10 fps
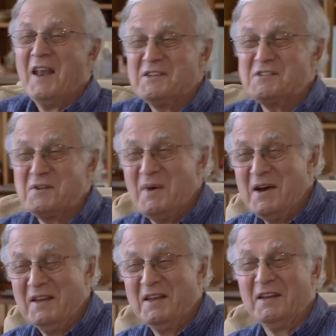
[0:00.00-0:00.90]
less
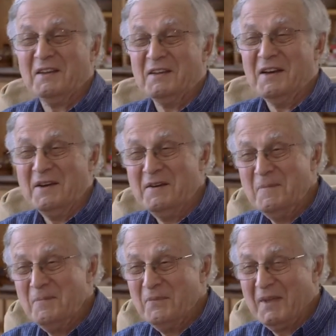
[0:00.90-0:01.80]
demanding and uh,
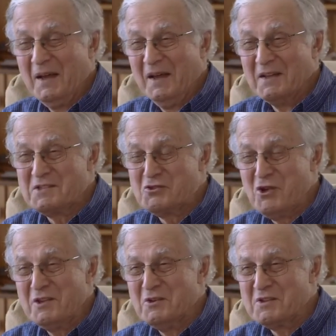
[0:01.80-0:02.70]
uh,
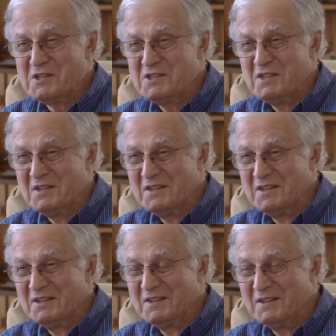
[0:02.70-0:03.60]
strenuous
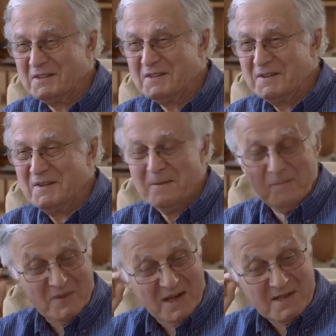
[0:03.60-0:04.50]
and, and
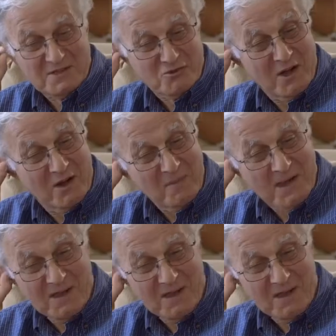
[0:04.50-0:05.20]
less strain on my